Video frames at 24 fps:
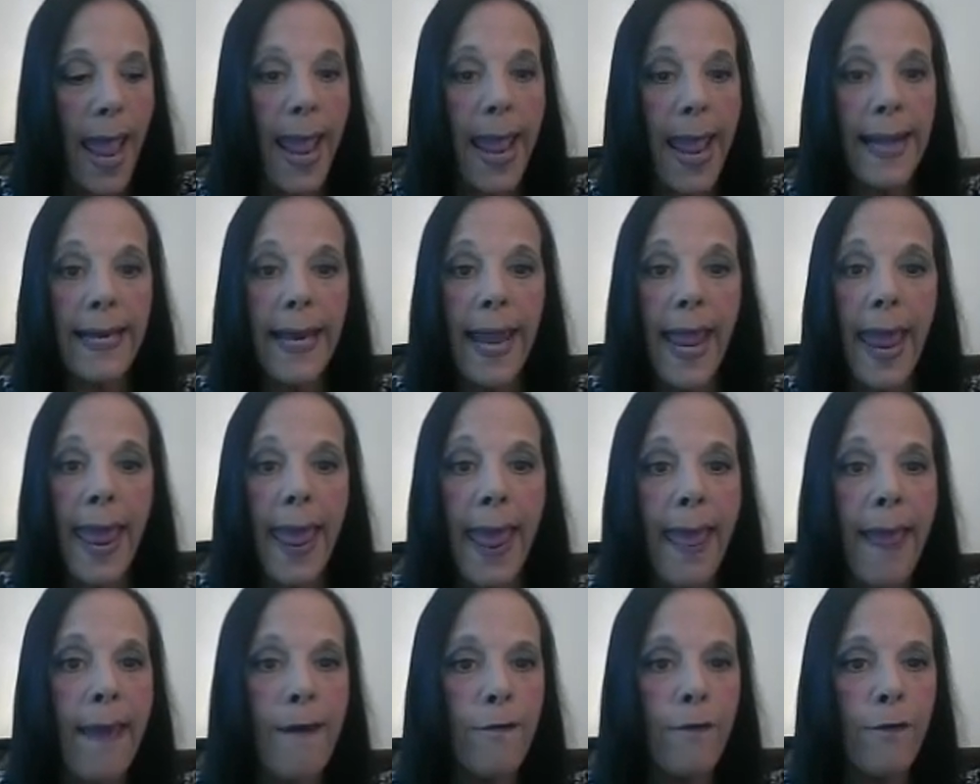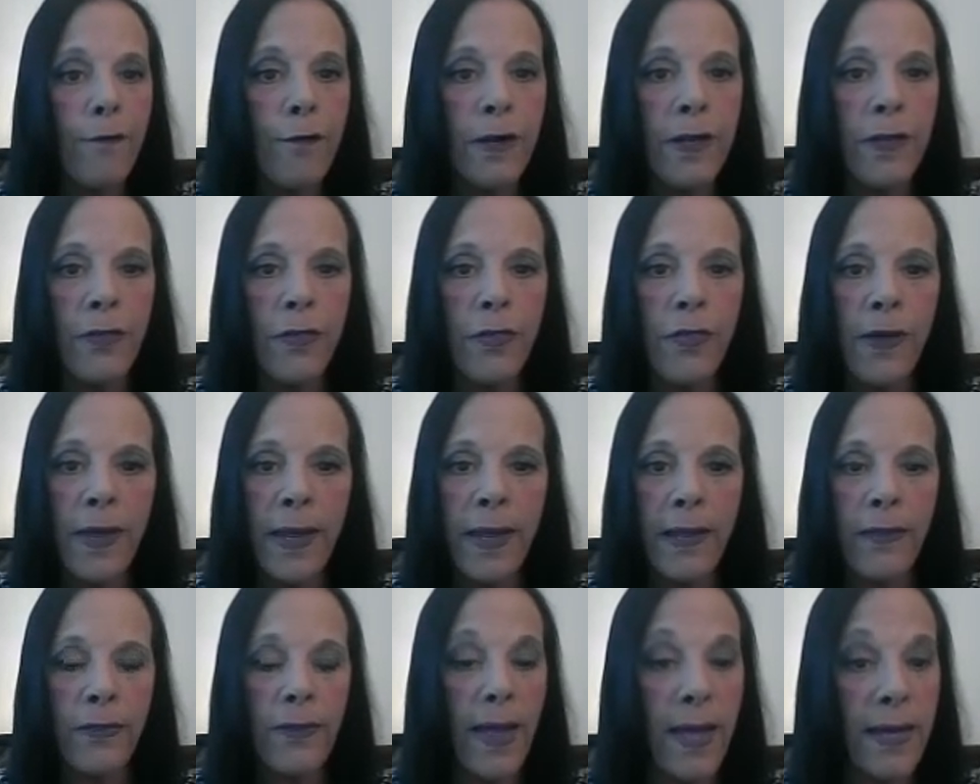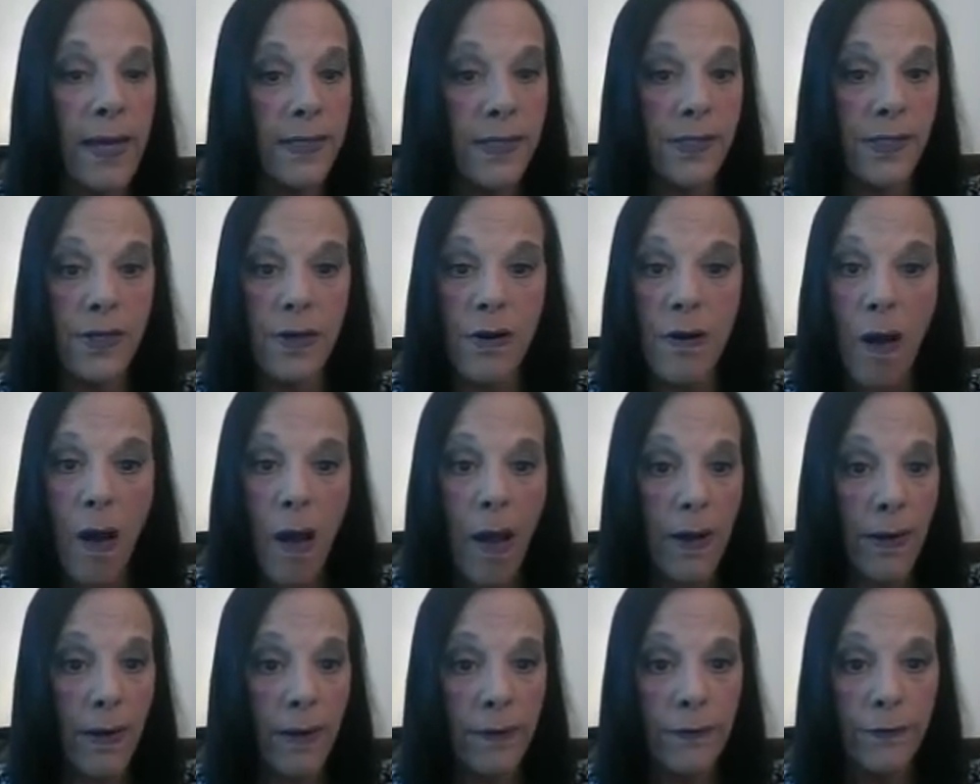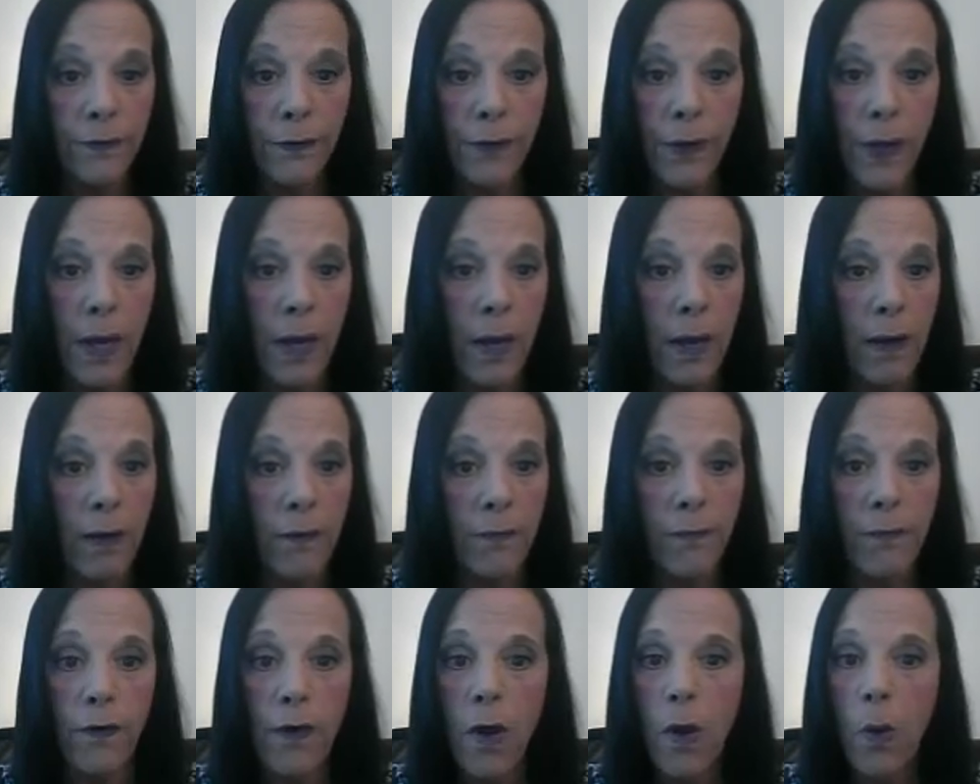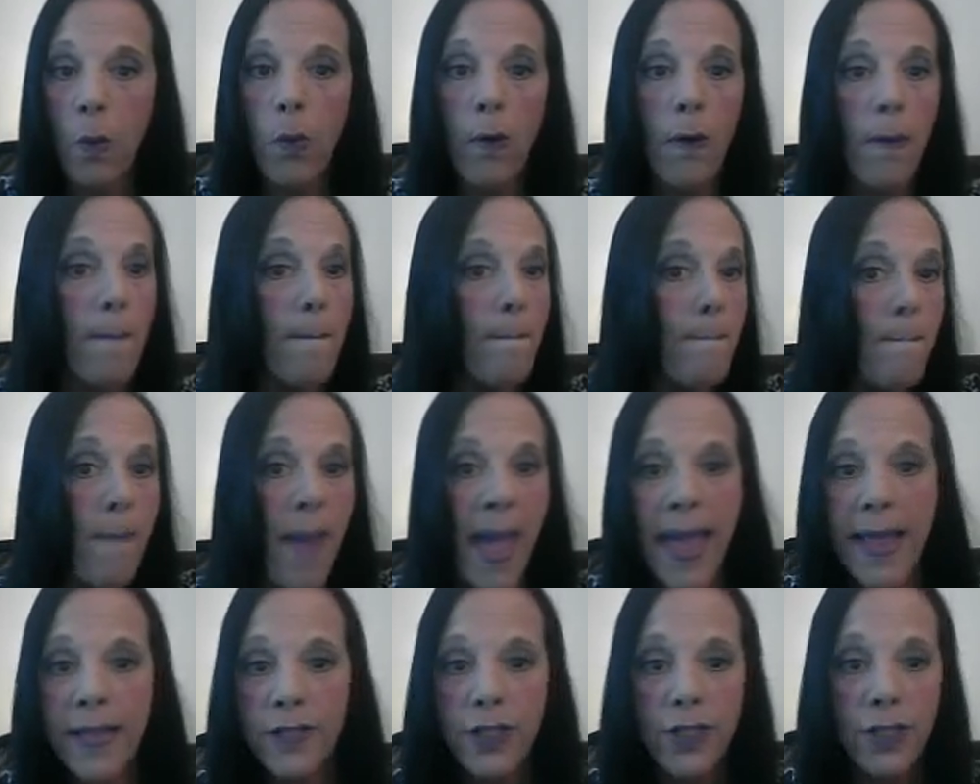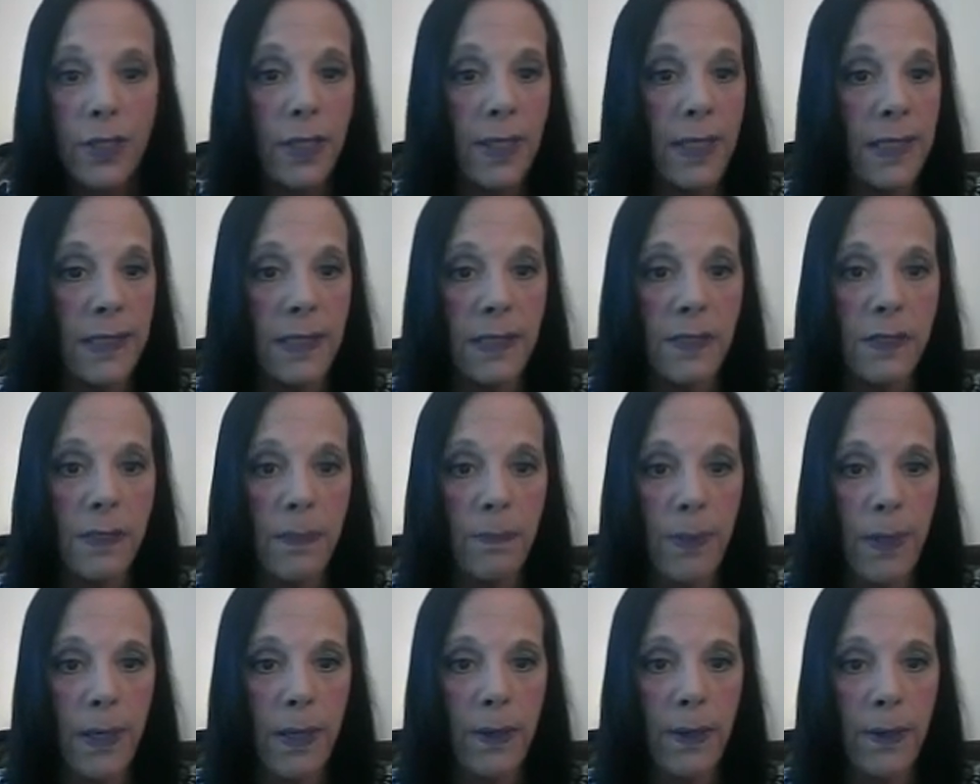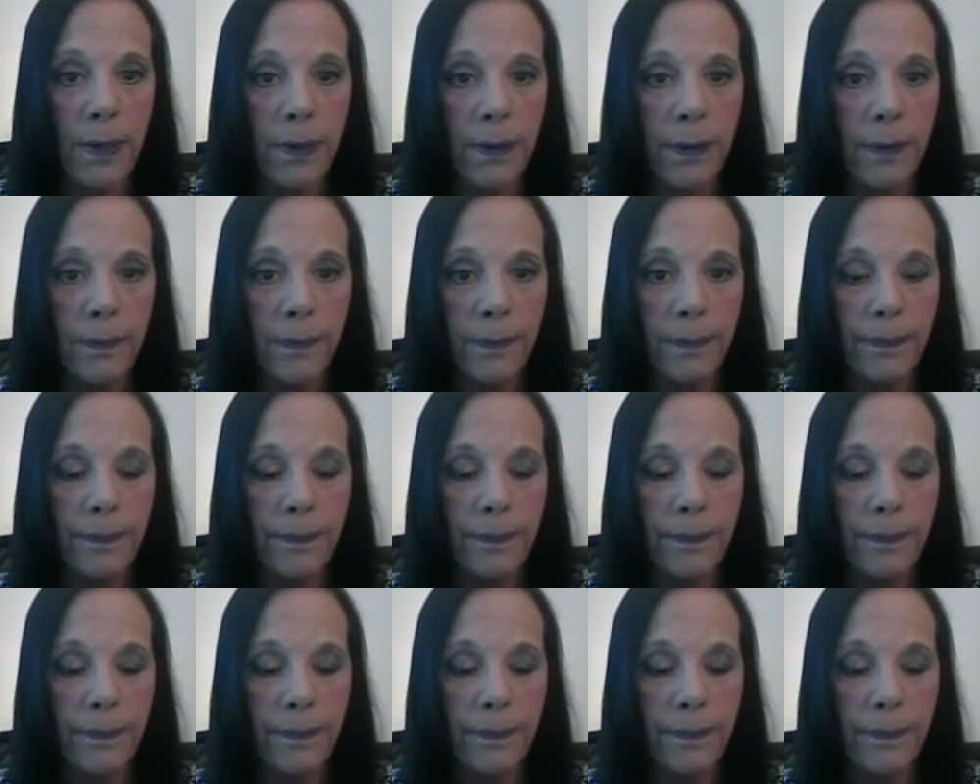And everything that is not of love will magically disappear.